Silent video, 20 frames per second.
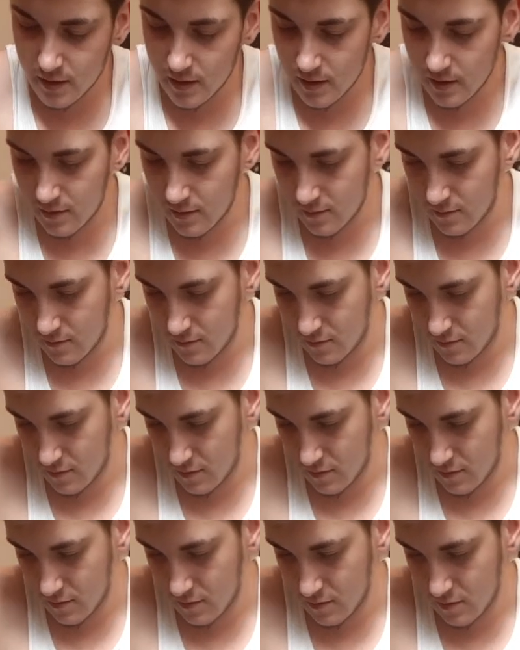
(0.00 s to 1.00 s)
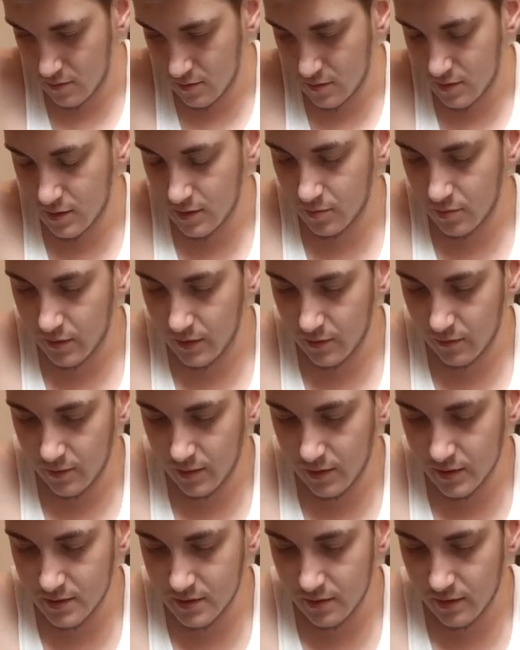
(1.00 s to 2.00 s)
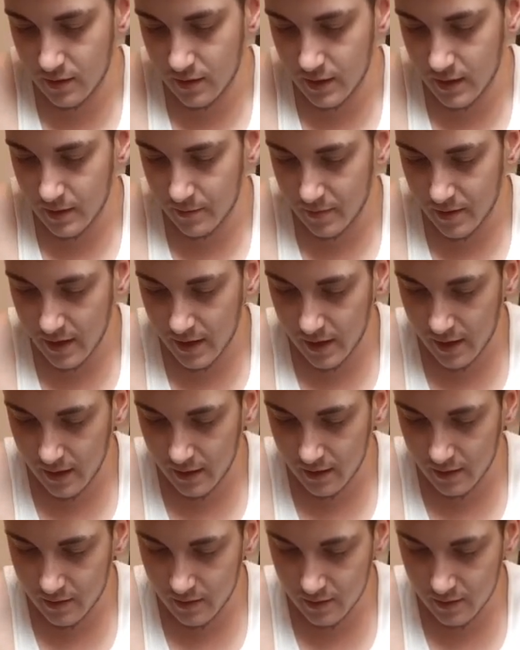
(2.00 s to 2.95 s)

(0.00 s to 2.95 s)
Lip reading: down to the point where it's not going to pack.